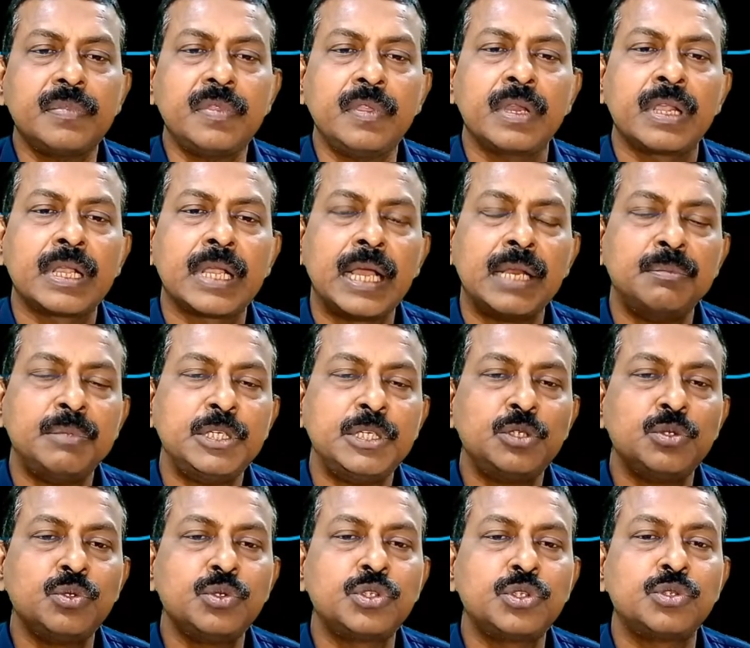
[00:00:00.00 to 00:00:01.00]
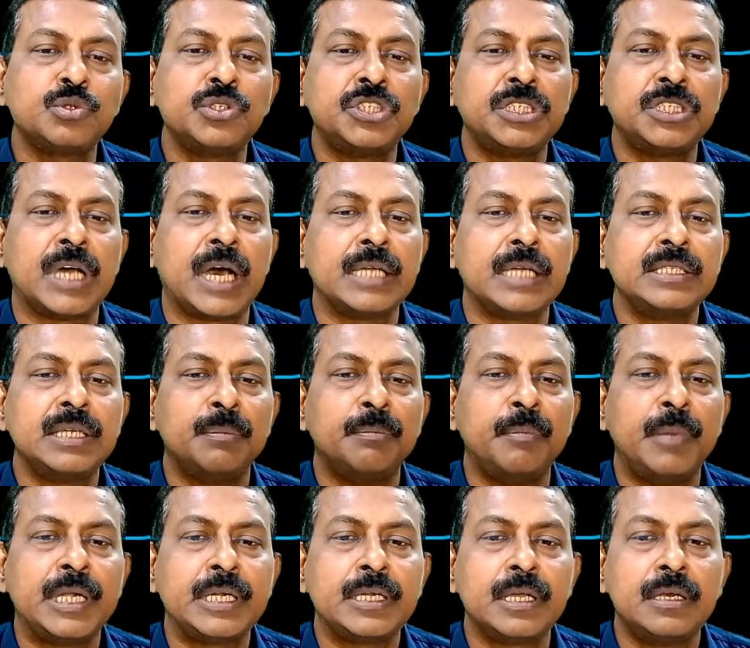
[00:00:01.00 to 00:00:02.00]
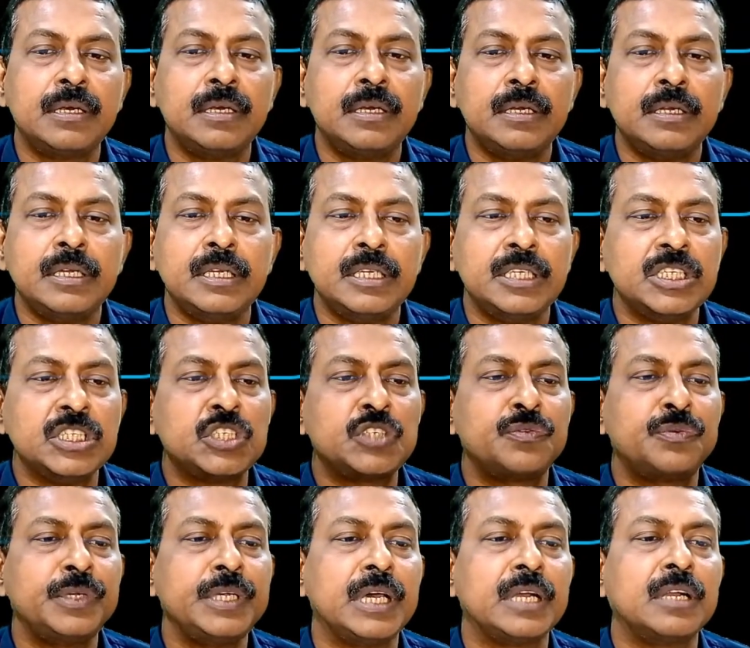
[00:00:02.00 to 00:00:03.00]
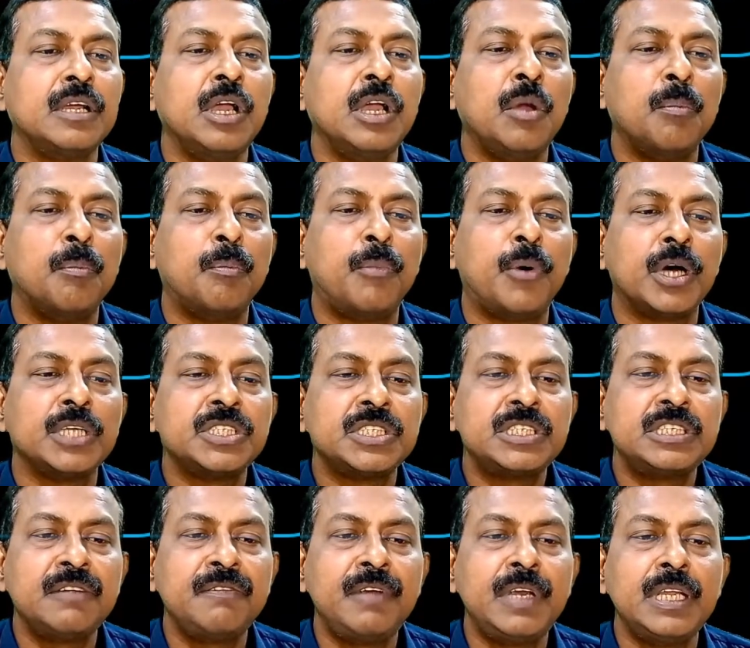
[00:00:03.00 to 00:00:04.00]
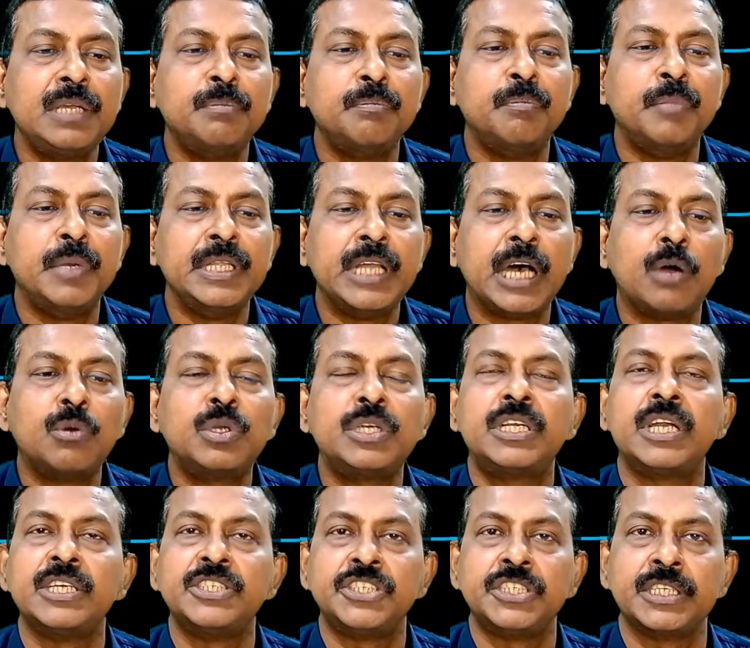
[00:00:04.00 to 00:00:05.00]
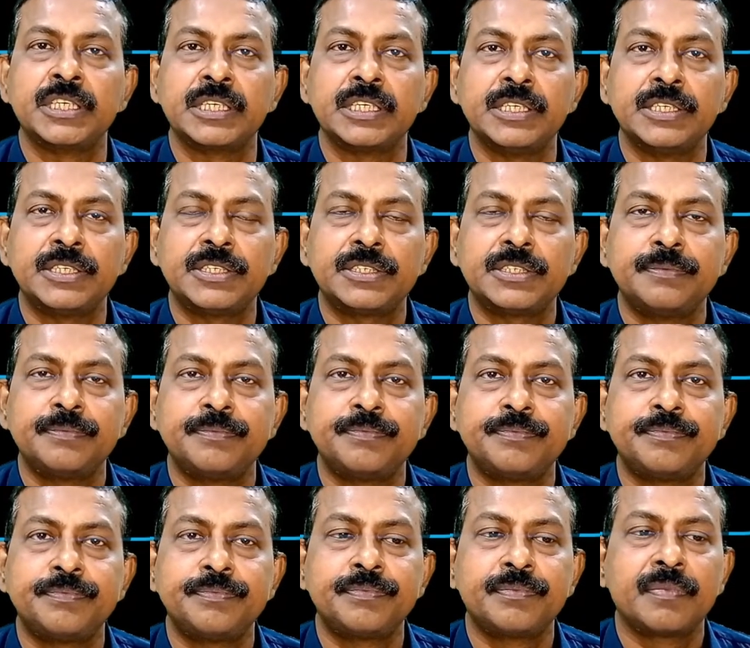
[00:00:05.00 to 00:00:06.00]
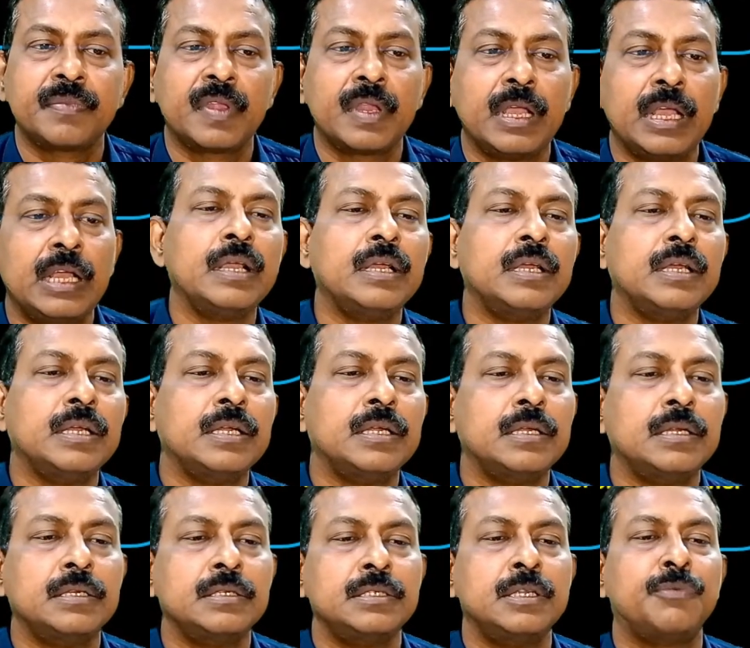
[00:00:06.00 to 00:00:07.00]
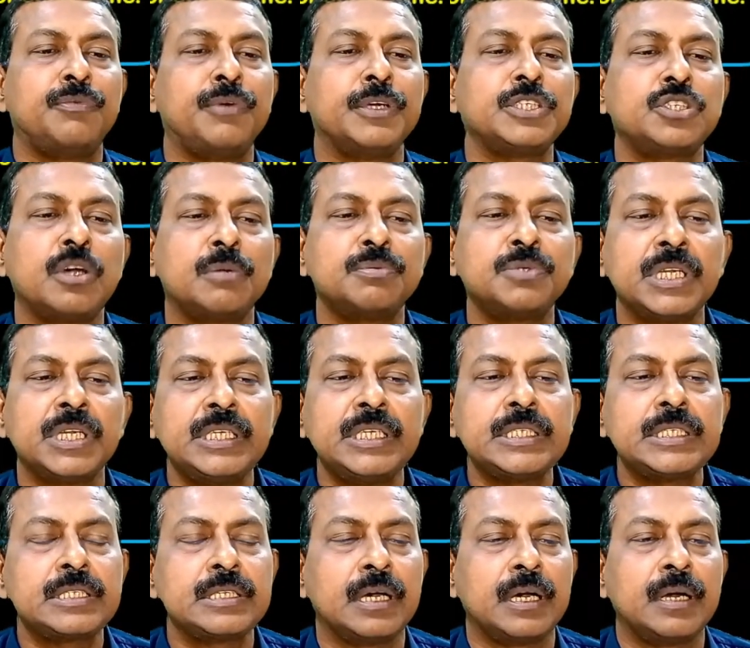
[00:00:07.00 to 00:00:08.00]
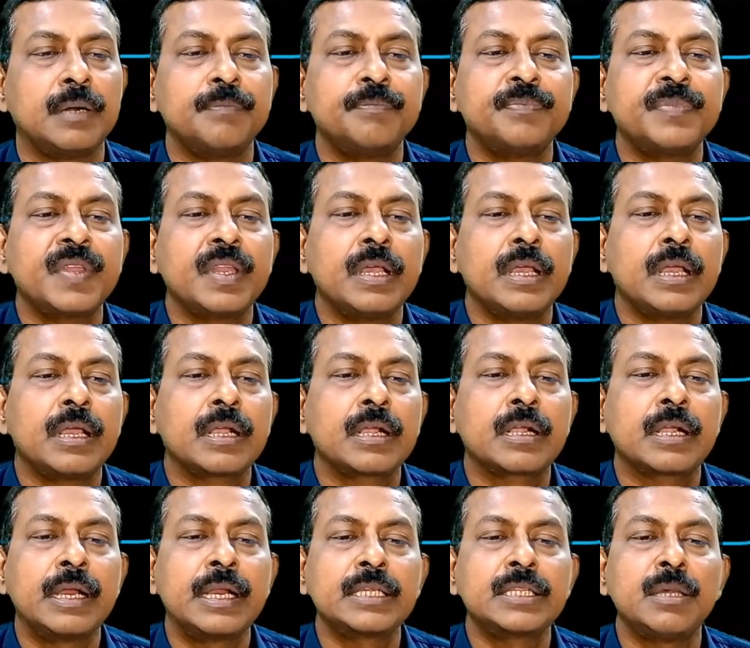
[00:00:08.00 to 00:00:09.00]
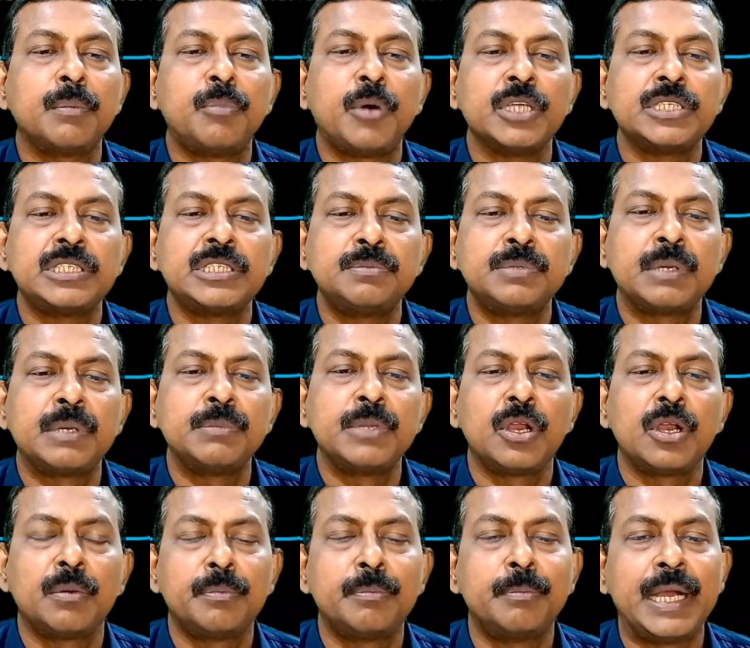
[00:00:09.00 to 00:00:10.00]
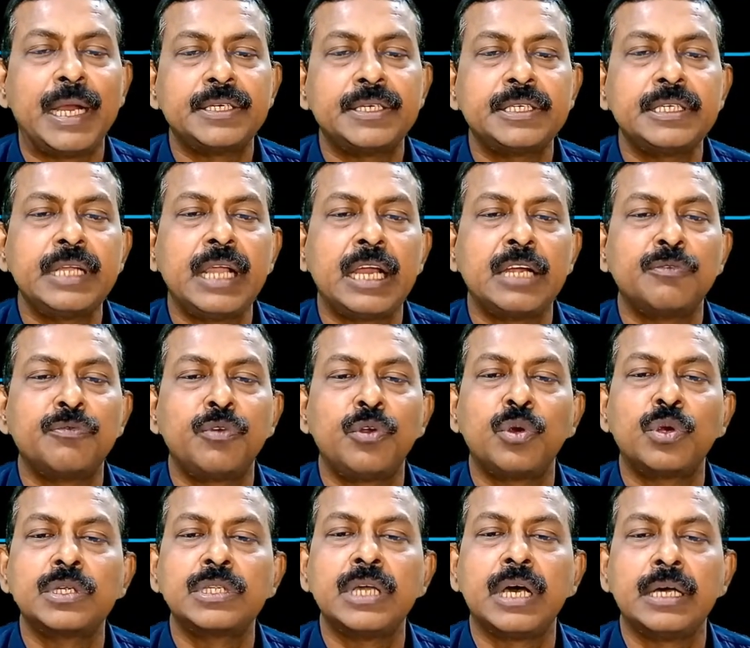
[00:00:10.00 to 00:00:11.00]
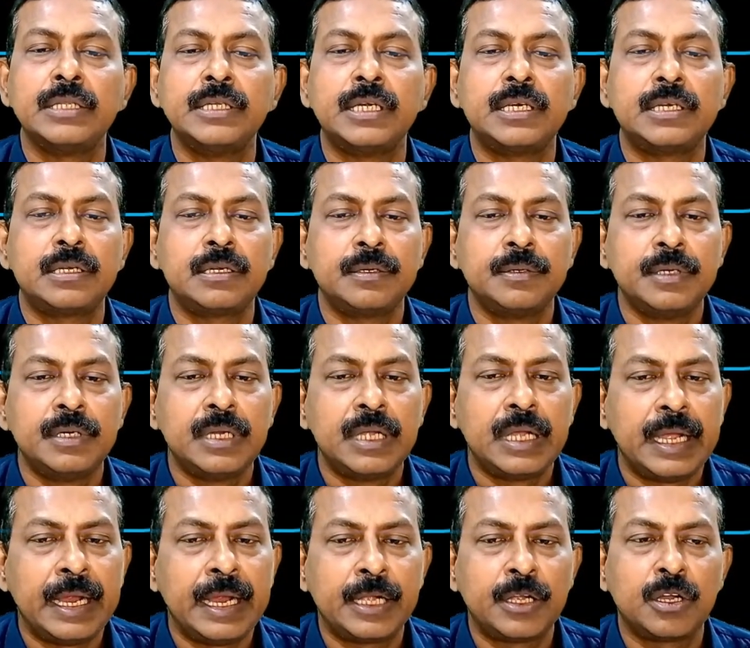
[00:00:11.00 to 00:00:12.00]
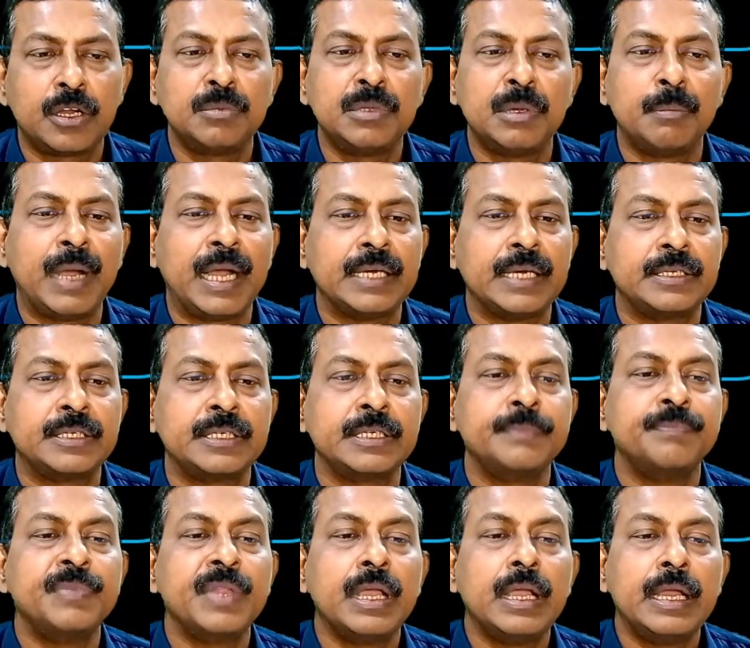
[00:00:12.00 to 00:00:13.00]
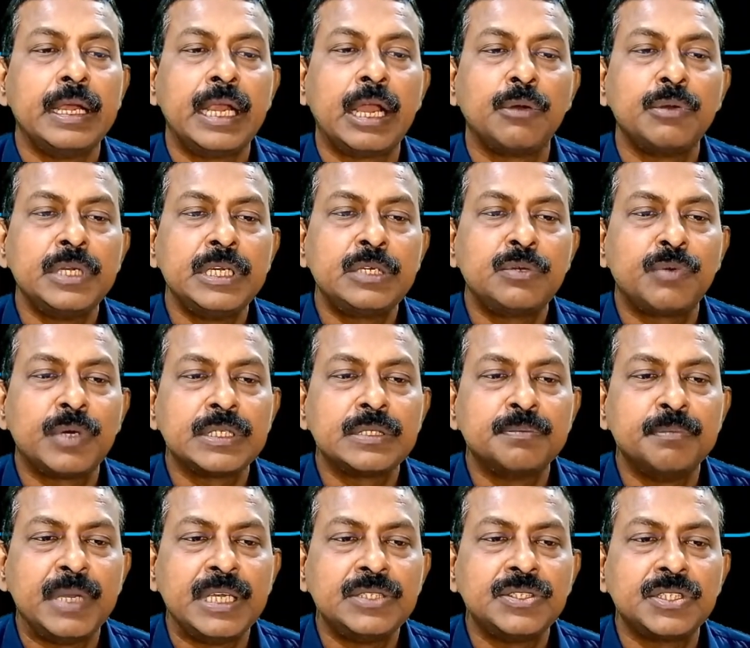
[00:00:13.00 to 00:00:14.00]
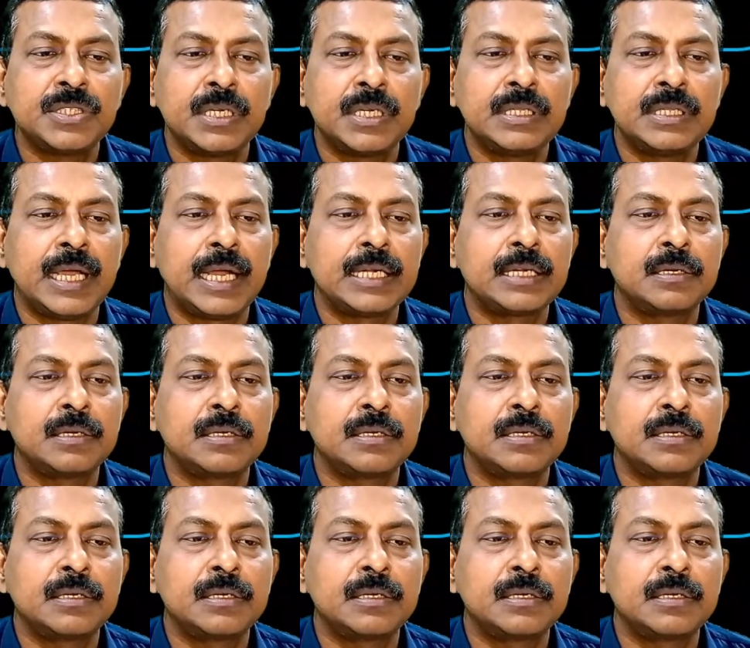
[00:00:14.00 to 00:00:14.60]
can be used to charge a metal sphere positively without touching it? The first option is connect the positive terminal of battery and float the other end of the battery. Now it was mentioned that